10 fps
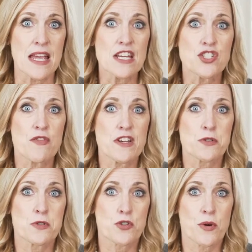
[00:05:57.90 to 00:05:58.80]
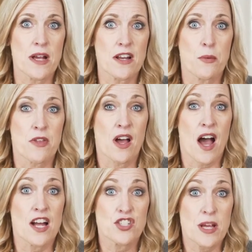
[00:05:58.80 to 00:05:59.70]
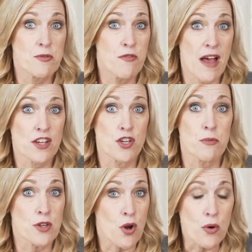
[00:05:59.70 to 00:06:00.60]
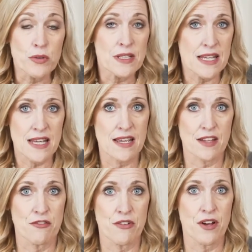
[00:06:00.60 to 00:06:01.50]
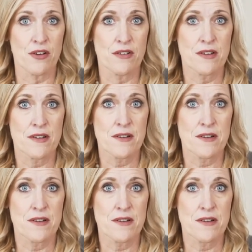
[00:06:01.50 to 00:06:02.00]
Each of us was created with a God-shaped vacuum that only he can fill.